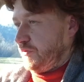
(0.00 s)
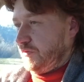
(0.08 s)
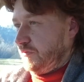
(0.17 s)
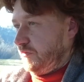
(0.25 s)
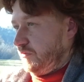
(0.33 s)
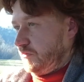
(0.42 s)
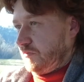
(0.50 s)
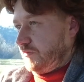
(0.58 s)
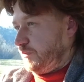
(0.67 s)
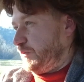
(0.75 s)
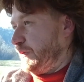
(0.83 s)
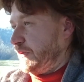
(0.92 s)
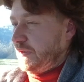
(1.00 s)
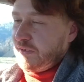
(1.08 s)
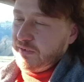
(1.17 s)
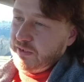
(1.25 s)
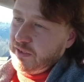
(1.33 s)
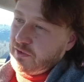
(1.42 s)
should put
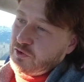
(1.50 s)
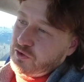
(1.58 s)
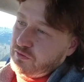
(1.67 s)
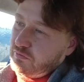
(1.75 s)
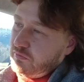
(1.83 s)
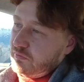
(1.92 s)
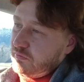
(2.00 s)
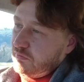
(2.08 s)
it in the engine,